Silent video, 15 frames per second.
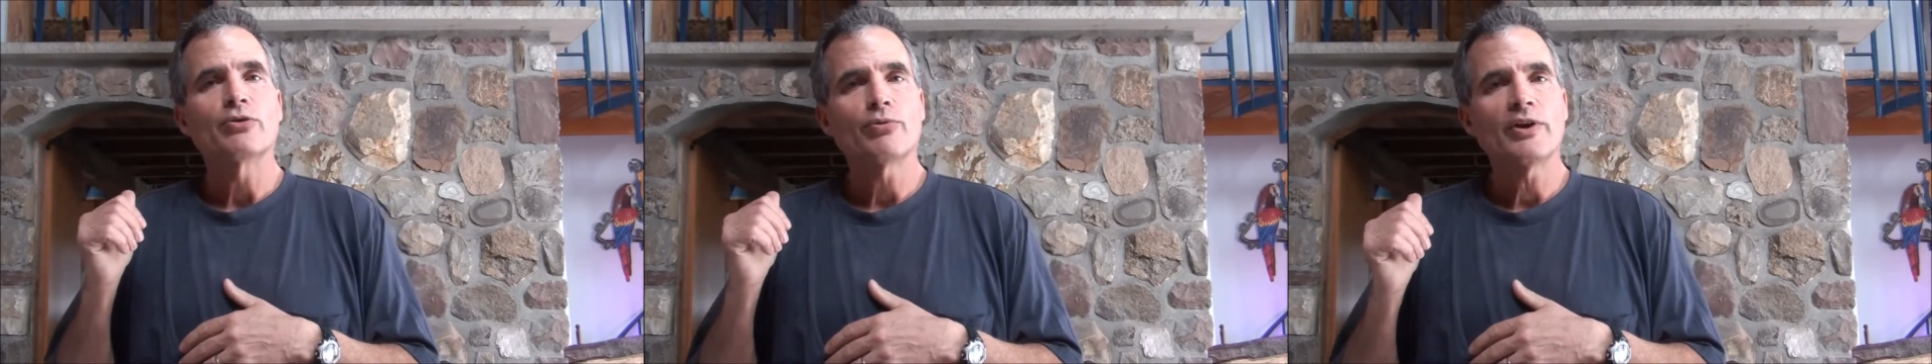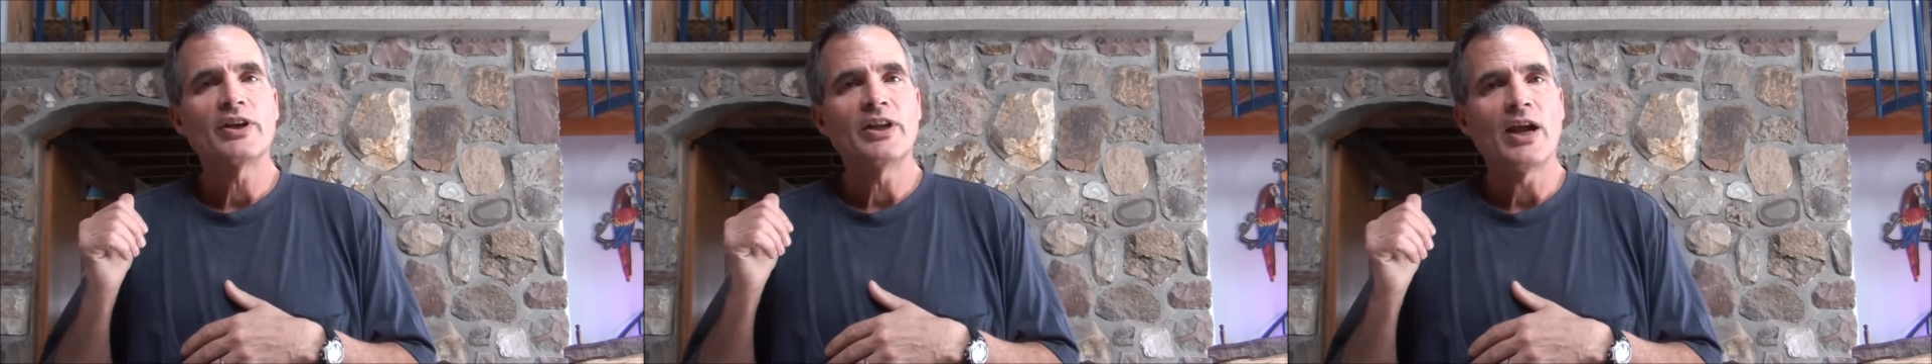
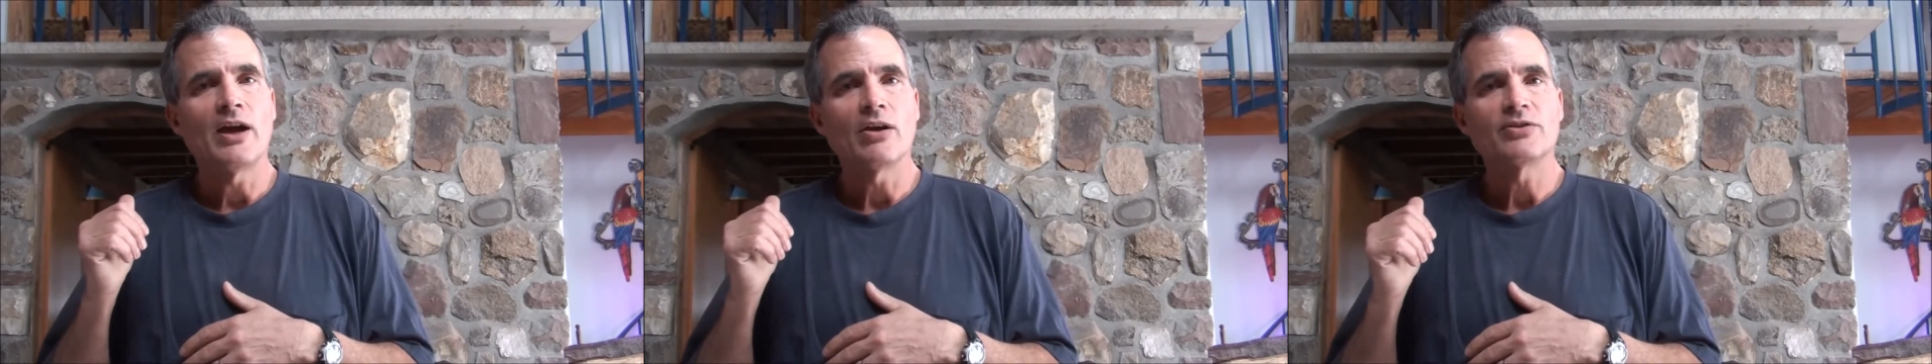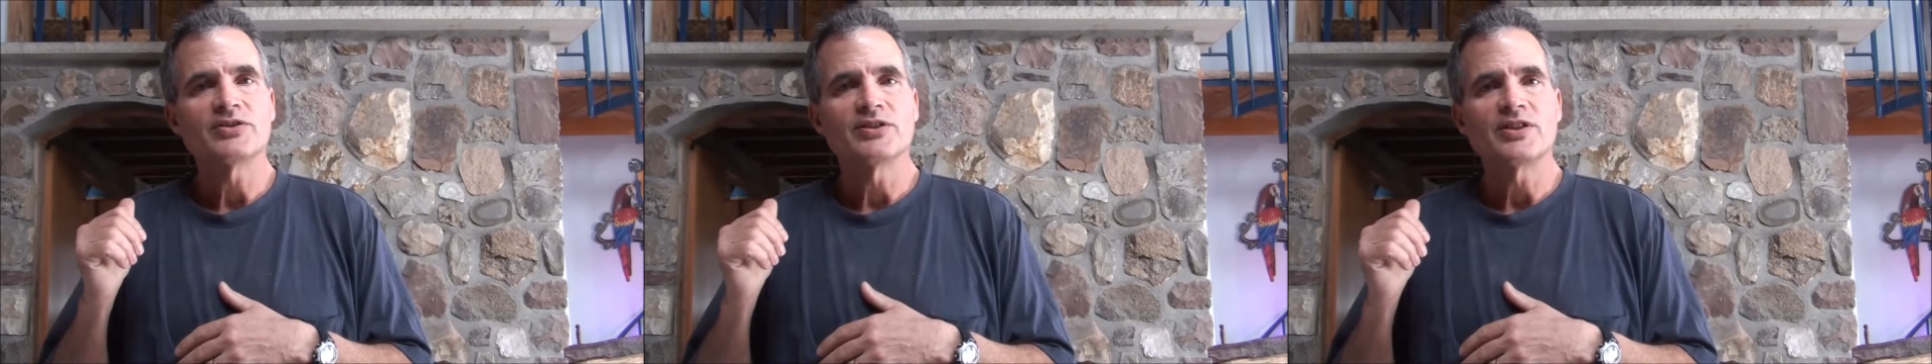
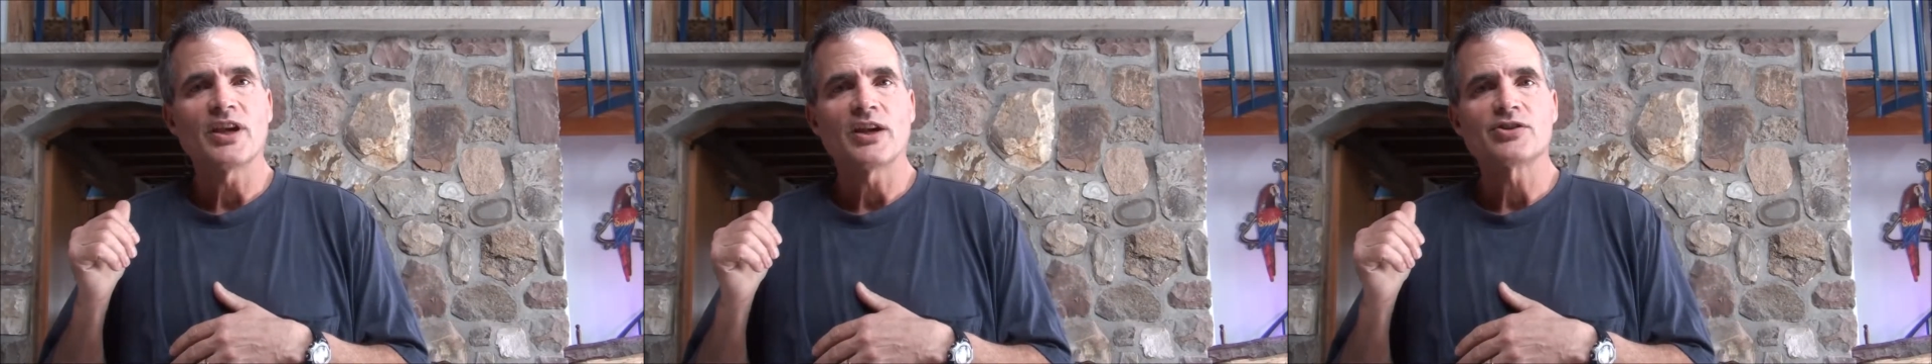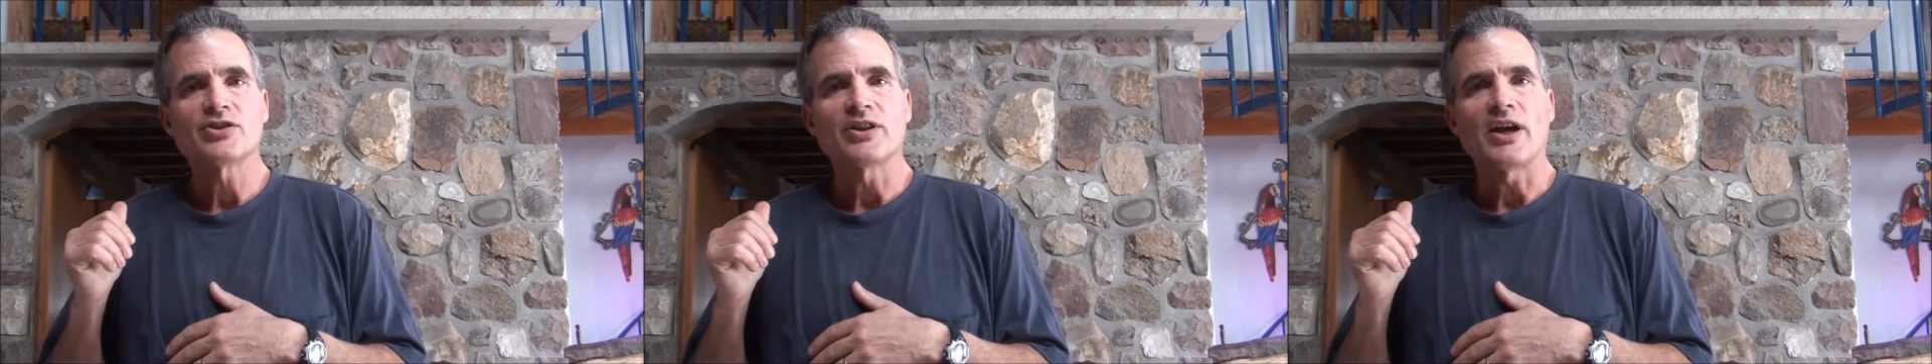greenhouse
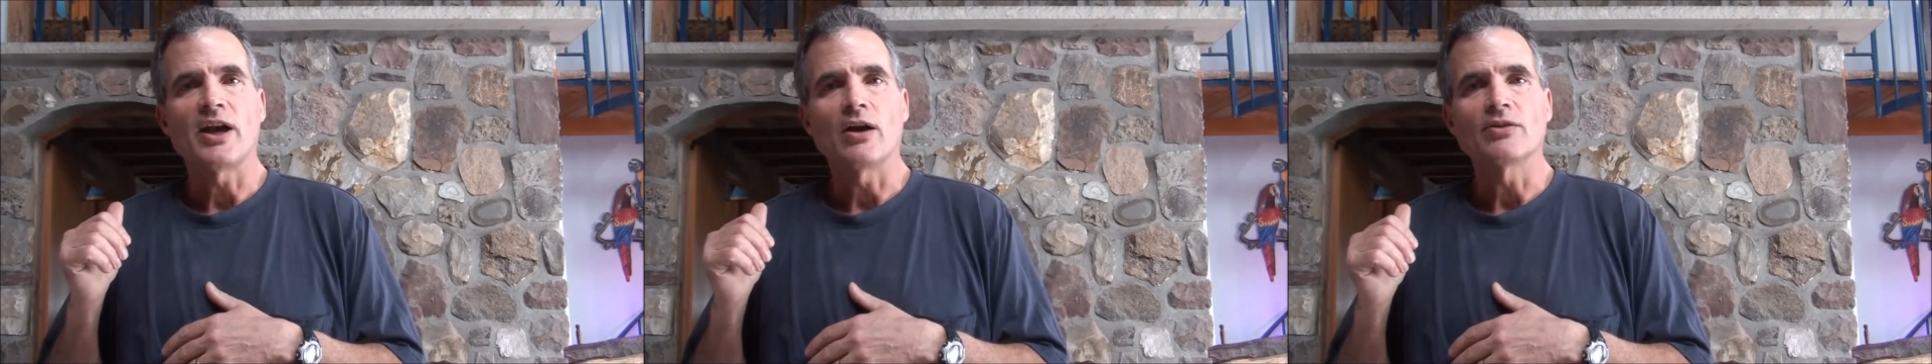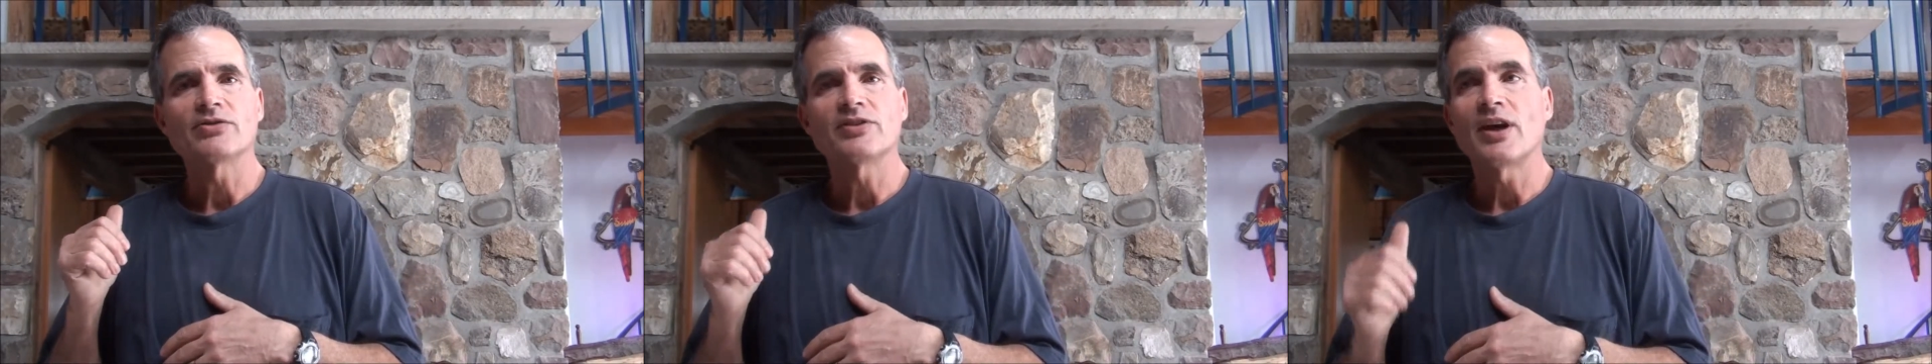attached to the
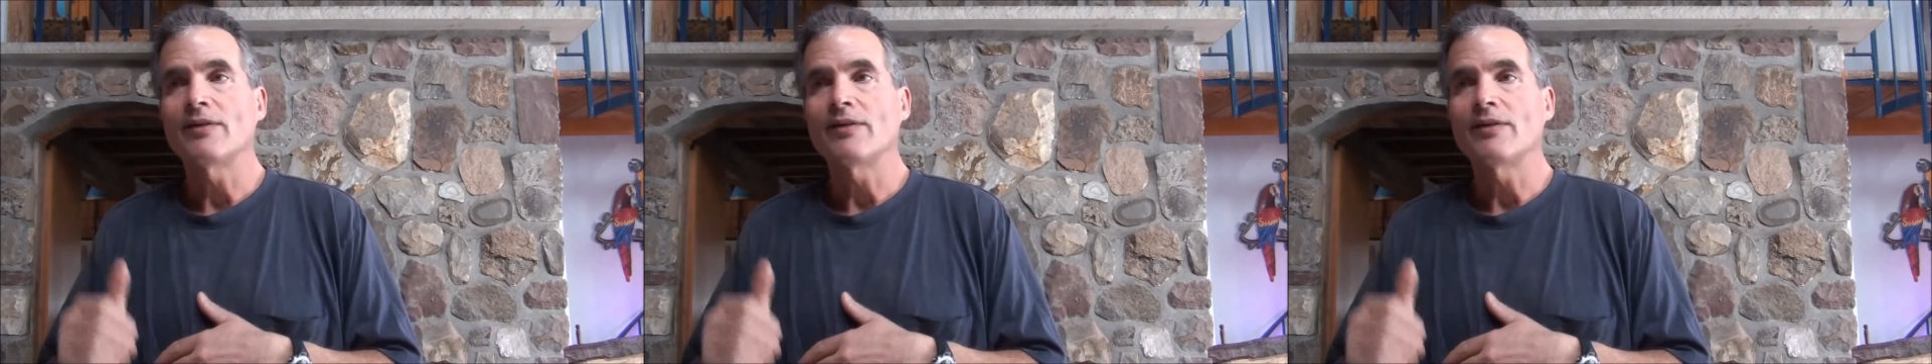house,